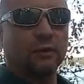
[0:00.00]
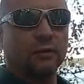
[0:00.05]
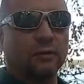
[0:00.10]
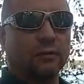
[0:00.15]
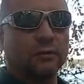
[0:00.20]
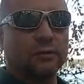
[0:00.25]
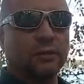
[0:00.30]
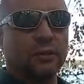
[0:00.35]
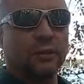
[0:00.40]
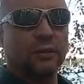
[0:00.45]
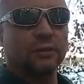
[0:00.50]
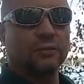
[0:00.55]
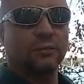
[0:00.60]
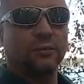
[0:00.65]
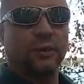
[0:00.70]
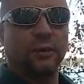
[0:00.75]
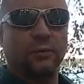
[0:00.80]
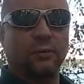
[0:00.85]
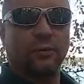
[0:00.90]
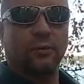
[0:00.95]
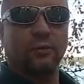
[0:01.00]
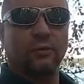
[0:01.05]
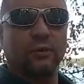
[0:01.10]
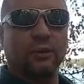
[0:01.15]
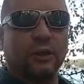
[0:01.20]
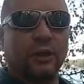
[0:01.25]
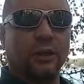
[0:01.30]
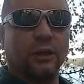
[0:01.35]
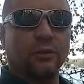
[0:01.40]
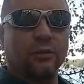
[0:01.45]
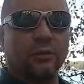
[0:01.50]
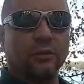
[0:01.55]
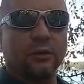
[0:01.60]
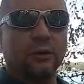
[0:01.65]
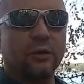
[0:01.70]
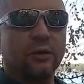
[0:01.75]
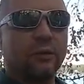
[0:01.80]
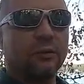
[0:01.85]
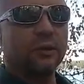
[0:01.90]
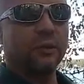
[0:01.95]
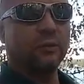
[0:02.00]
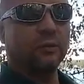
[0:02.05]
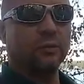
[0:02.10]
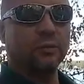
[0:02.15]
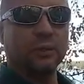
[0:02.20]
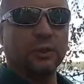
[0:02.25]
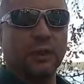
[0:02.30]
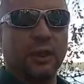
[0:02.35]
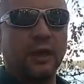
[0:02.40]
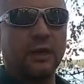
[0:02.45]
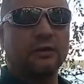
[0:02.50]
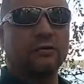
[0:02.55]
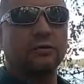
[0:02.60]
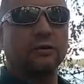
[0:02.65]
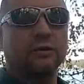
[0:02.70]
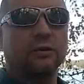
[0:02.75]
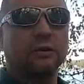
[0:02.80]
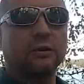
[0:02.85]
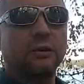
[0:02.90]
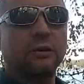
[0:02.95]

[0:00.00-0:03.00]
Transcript: those things without holding anger, without holding hatred,